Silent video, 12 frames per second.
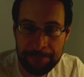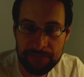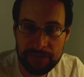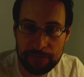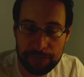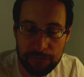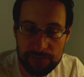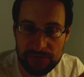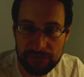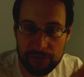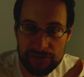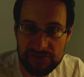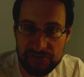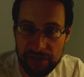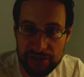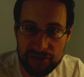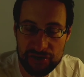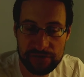from the first
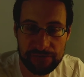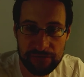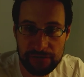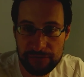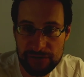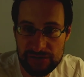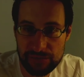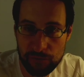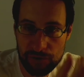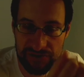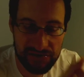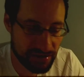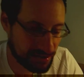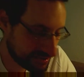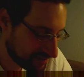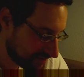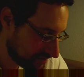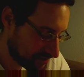sketch, if it's more than
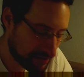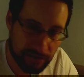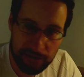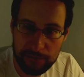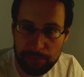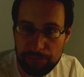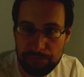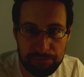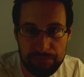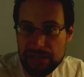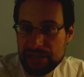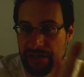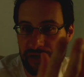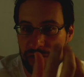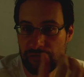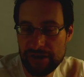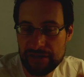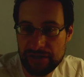a
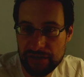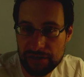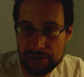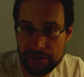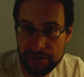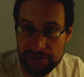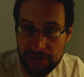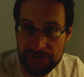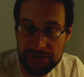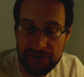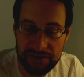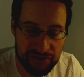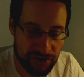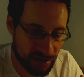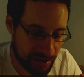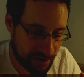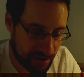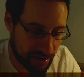blinking rectangle and such.
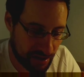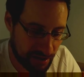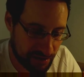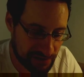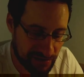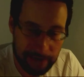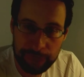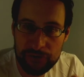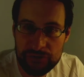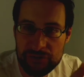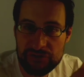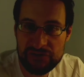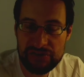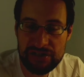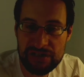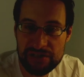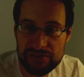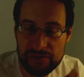And I want to
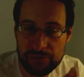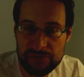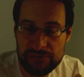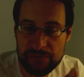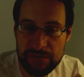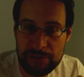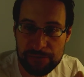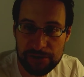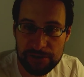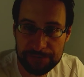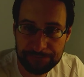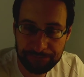see those people